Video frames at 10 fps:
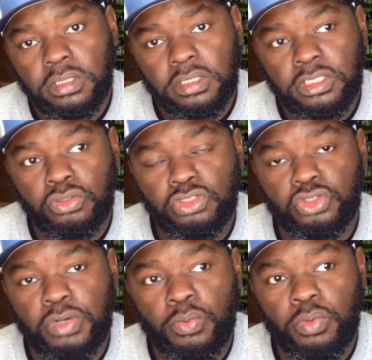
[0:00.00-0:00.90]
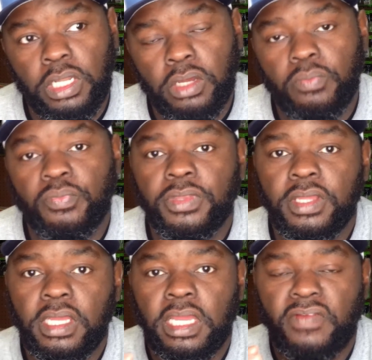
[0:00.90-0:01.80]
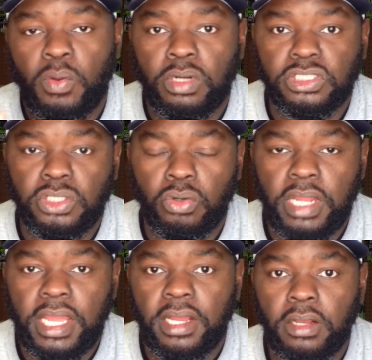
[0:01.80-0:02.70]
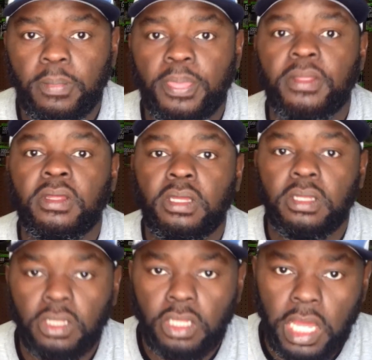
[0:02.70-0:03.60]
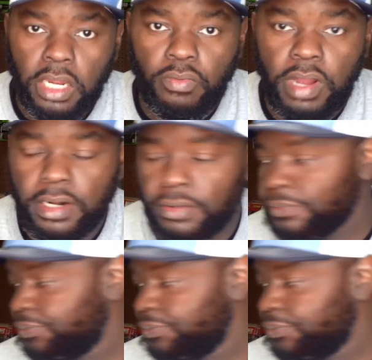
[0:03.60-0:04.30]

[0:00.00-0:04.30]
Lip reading: use straight willow. If I want to slow down, Colorado.